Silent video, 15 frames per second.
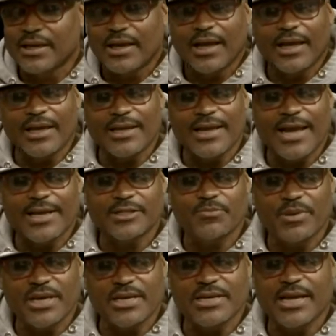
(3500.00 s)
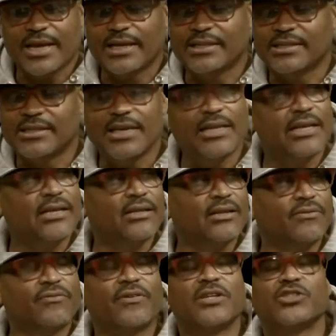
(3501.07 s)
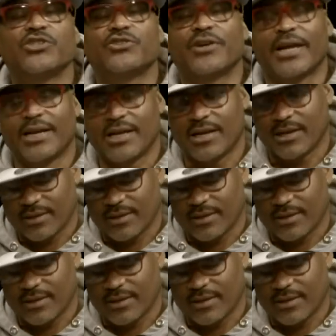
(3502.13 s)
it has been exceedingly frustrating